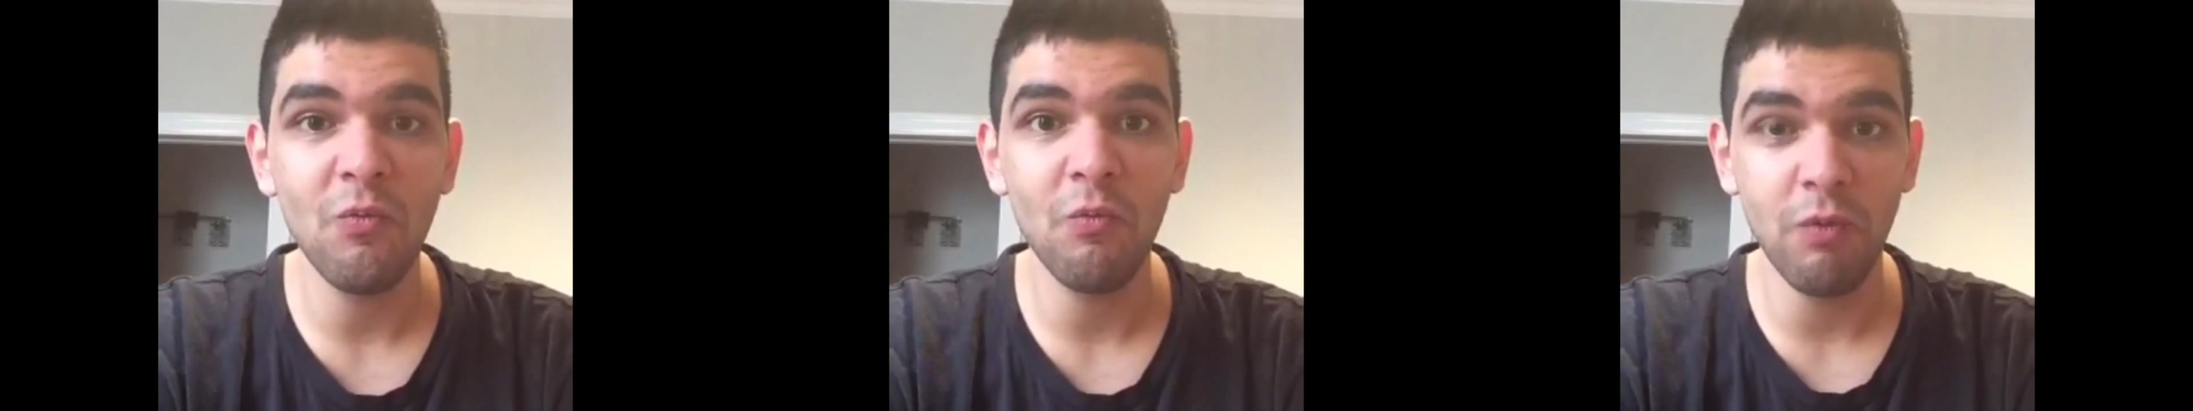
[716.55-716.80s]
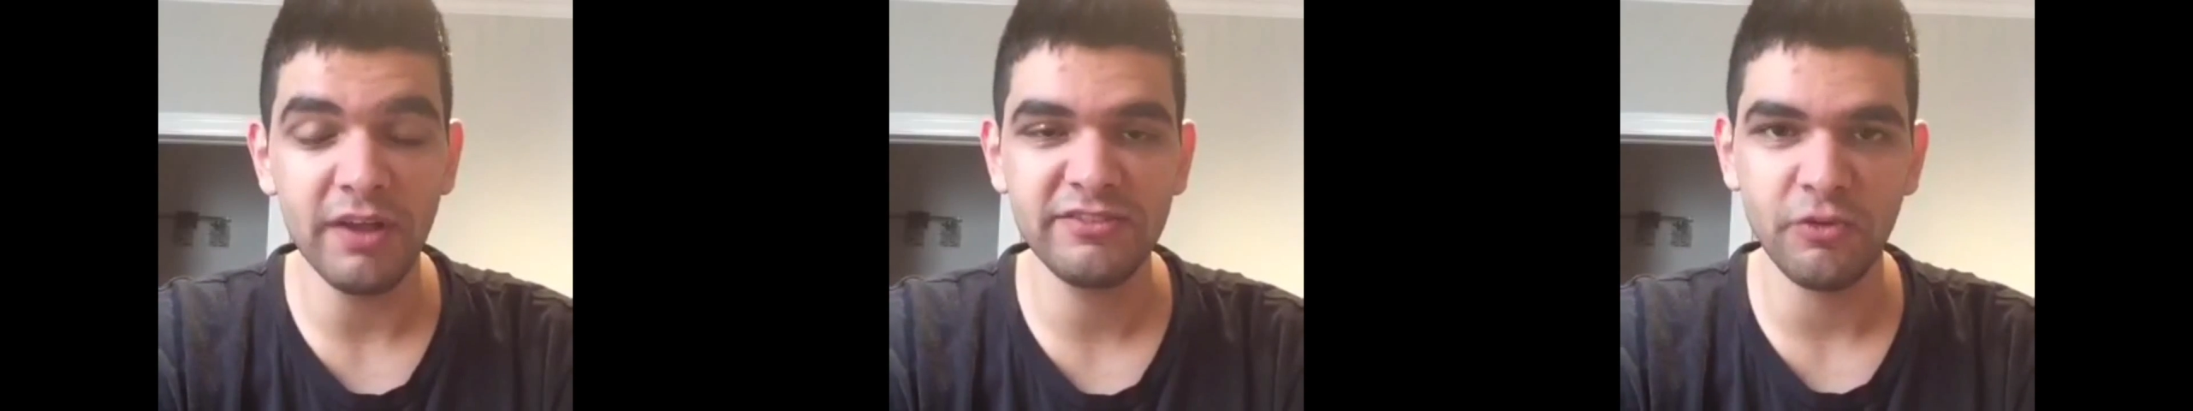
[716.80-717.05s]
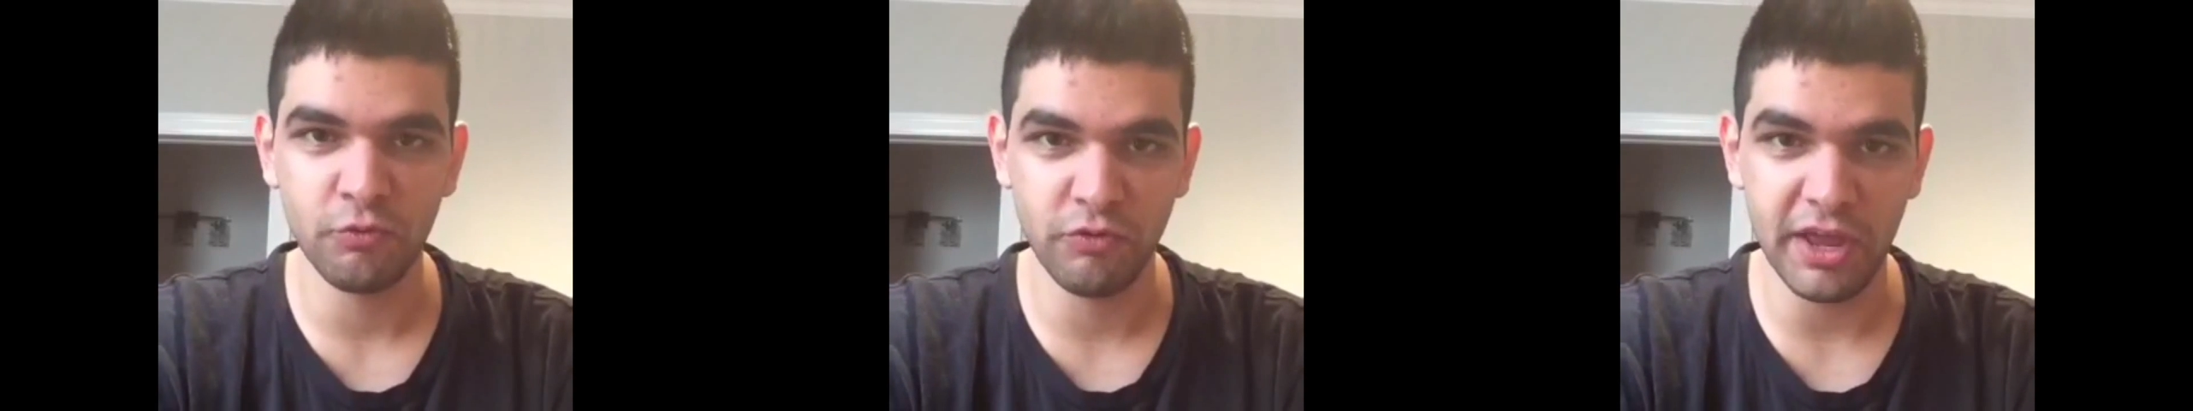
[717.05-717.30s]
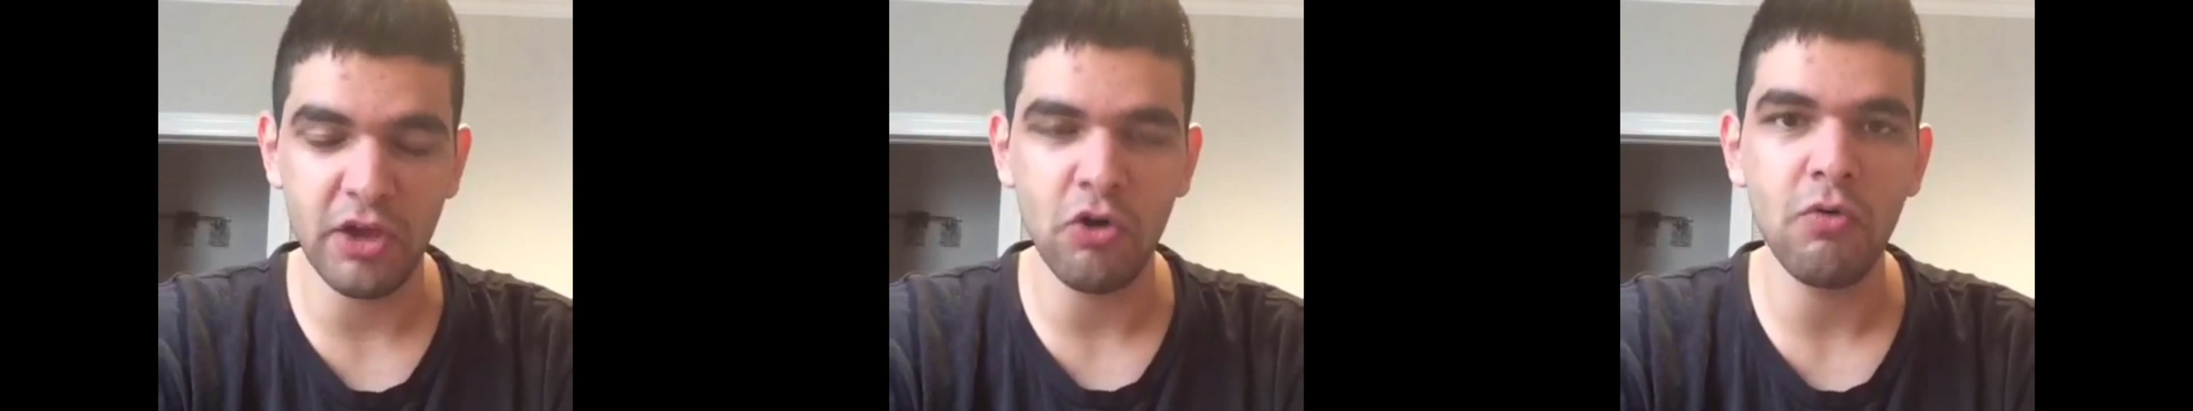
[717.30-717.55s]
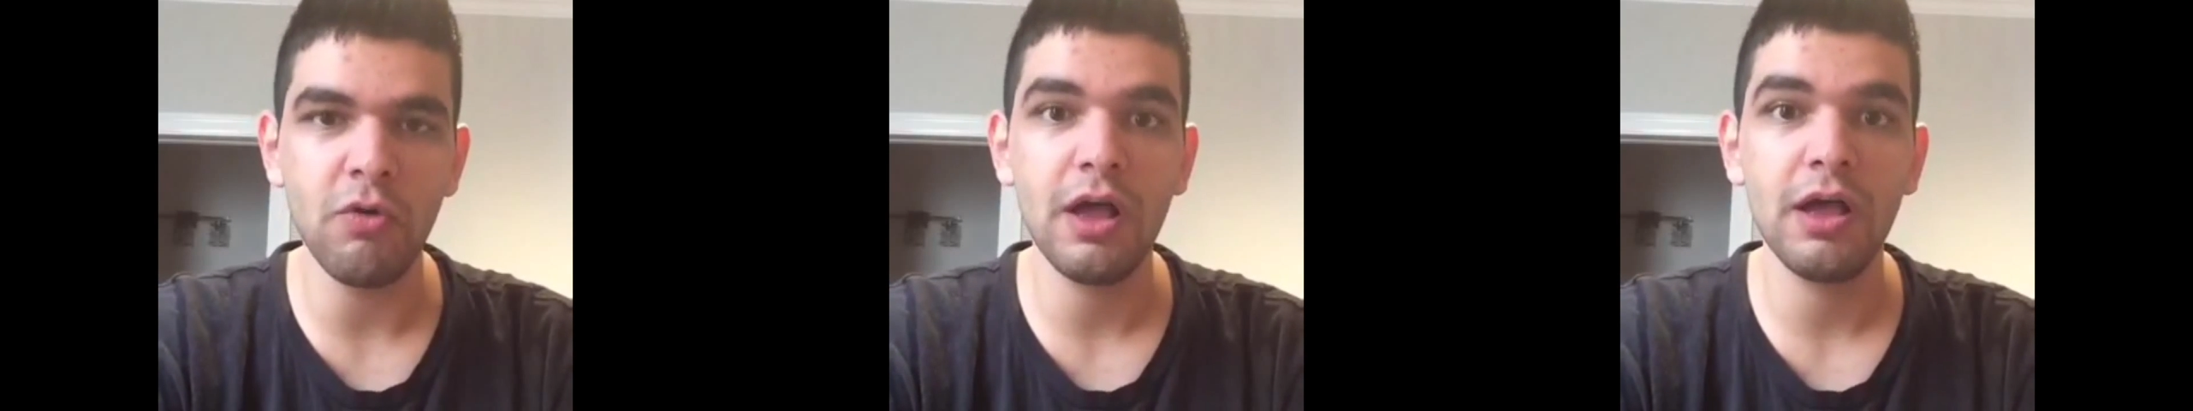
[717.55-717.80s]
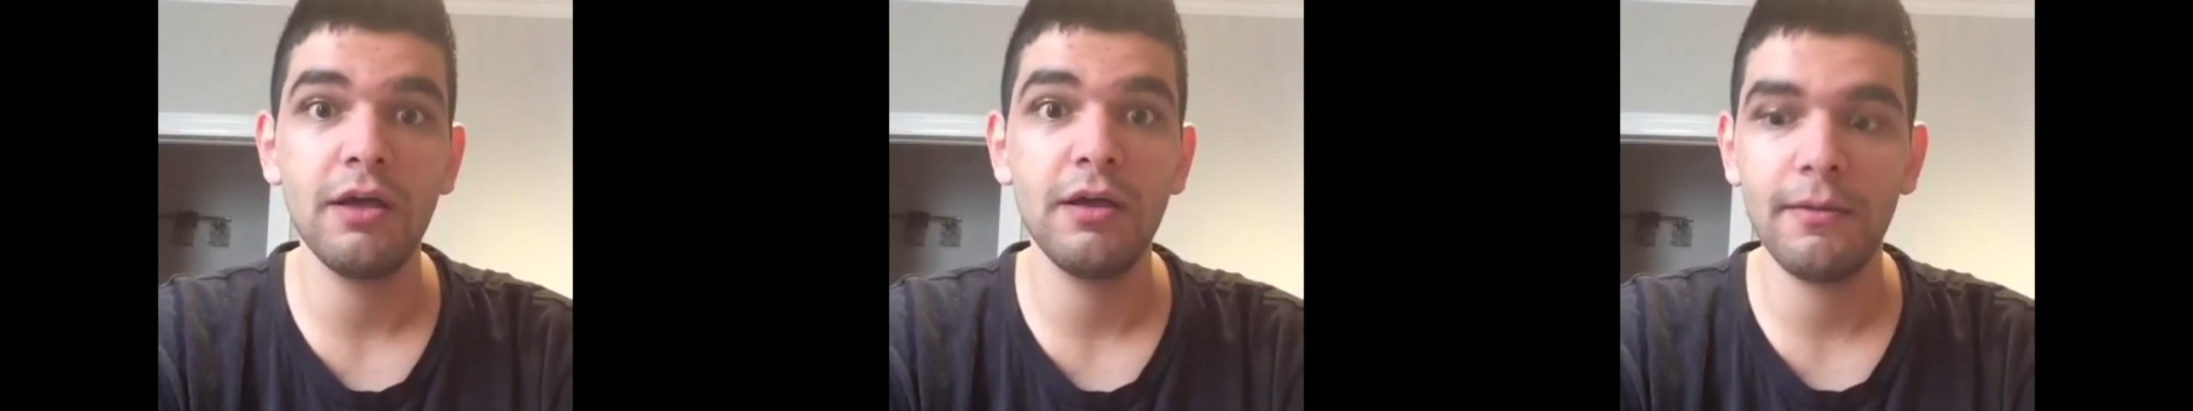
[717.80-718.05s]
what the
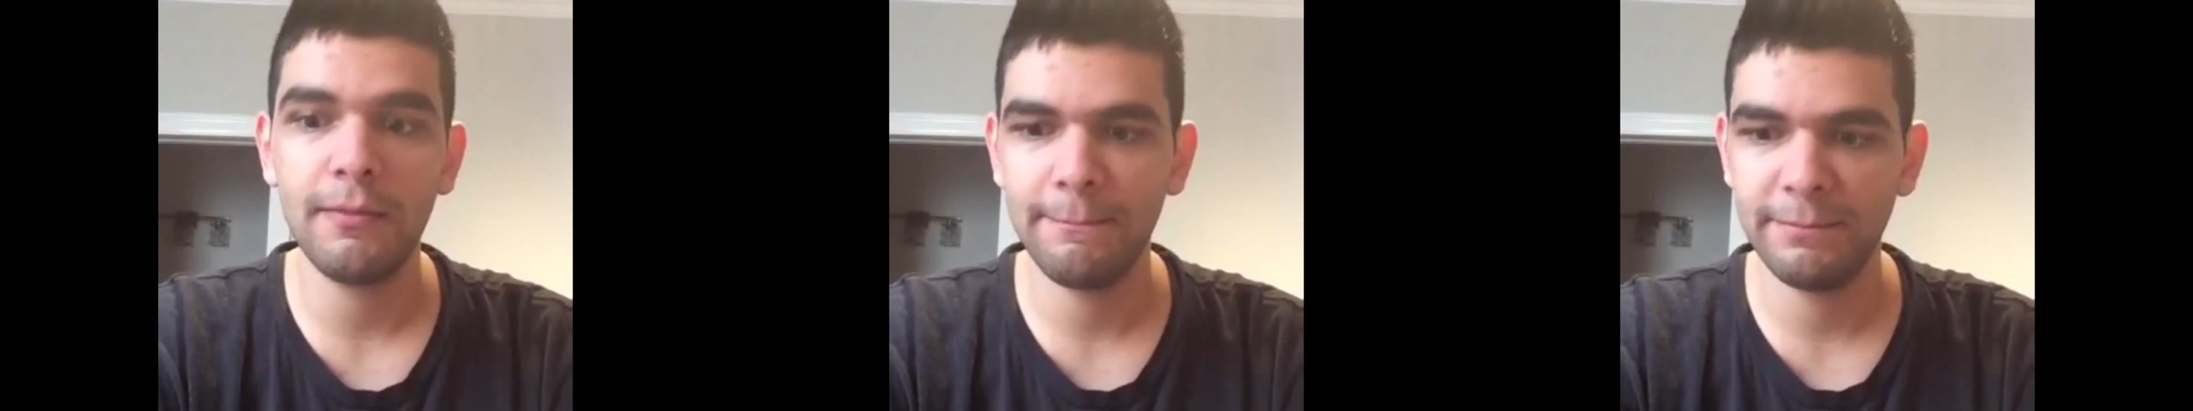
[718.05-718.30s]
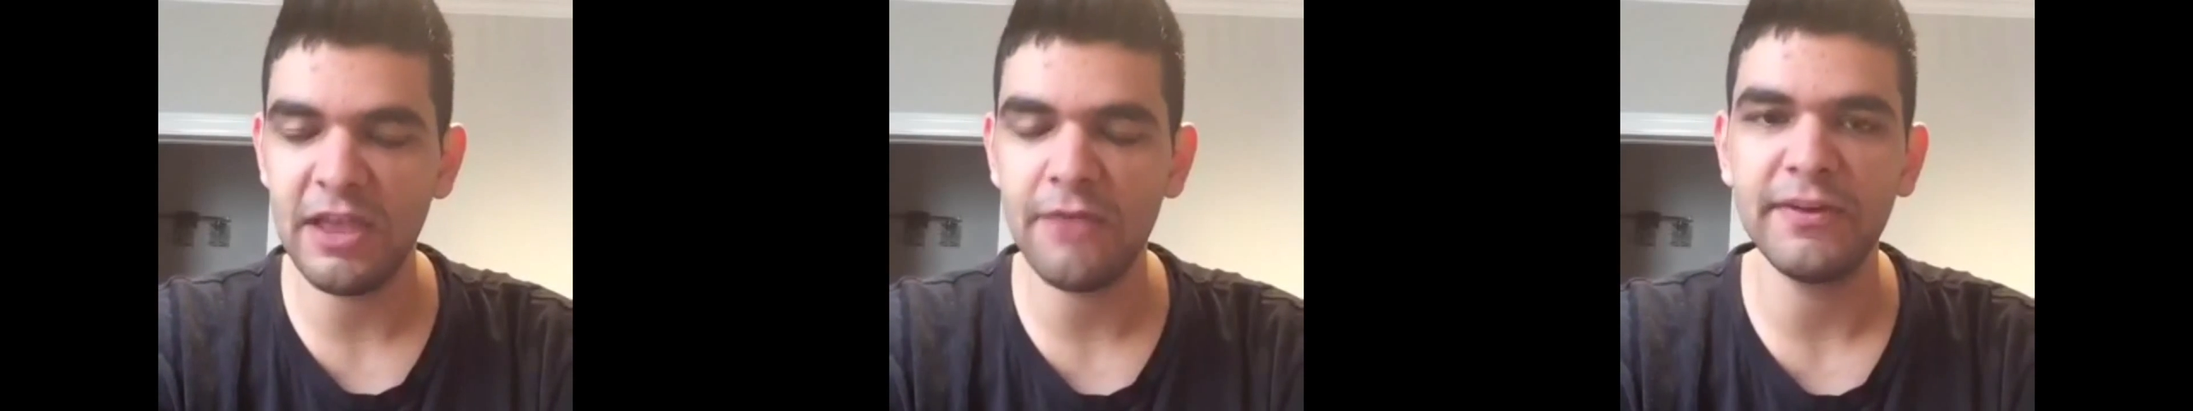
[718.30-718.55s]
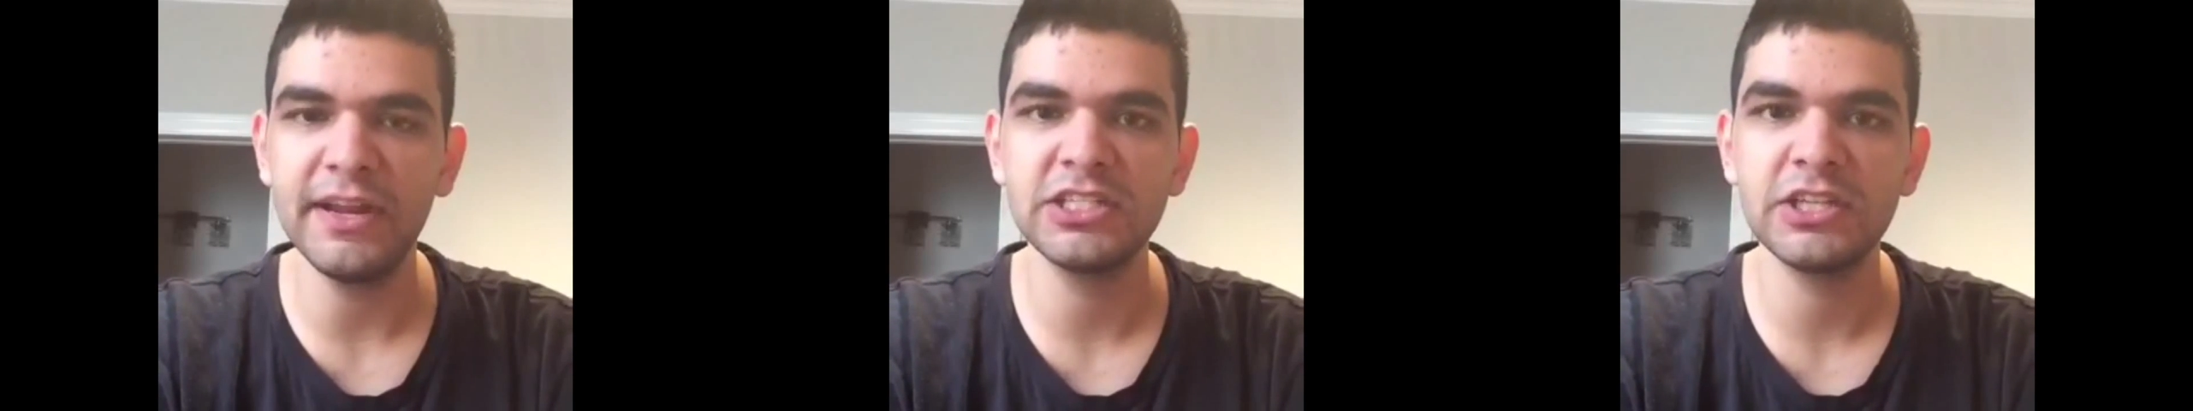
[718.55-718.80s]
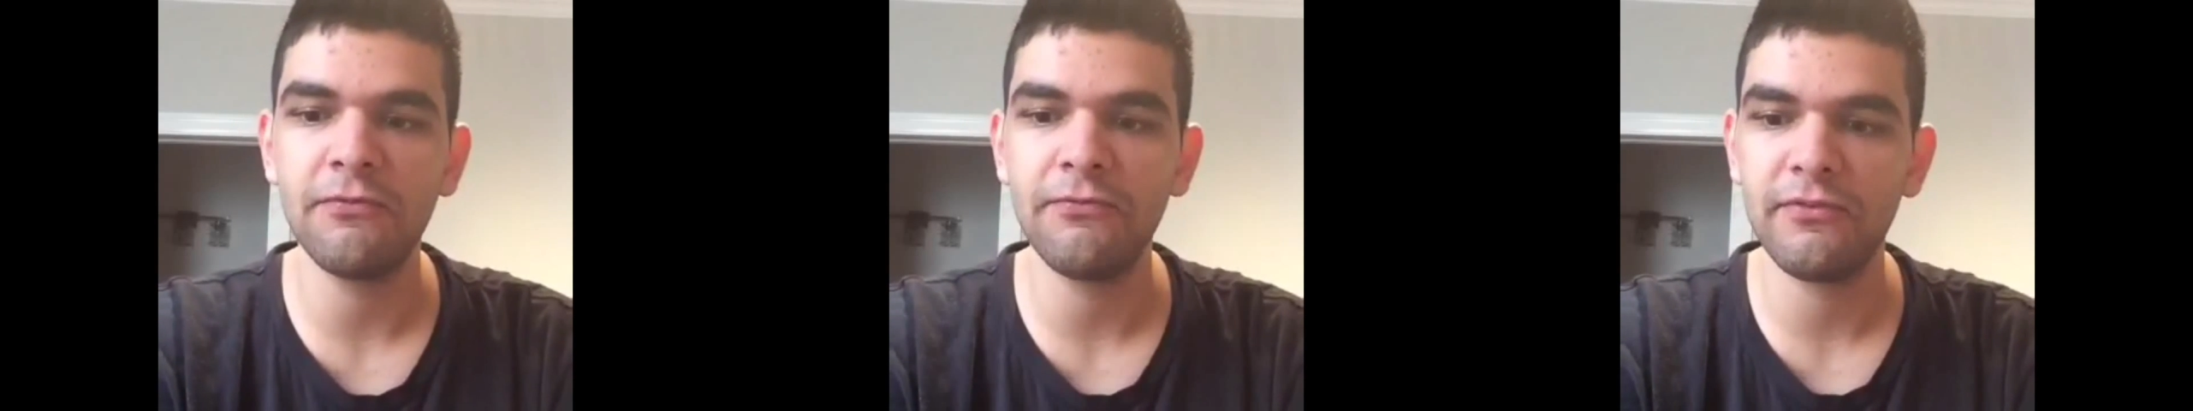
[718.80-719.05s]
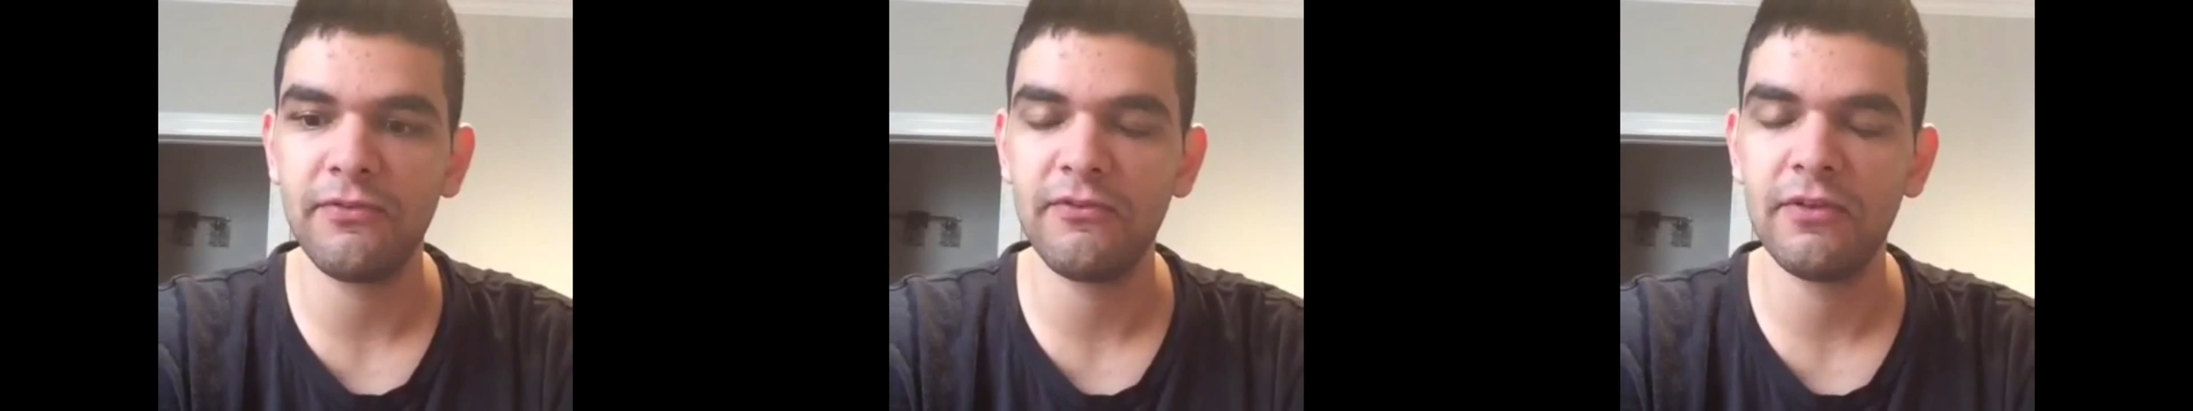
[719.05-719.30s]
real definition of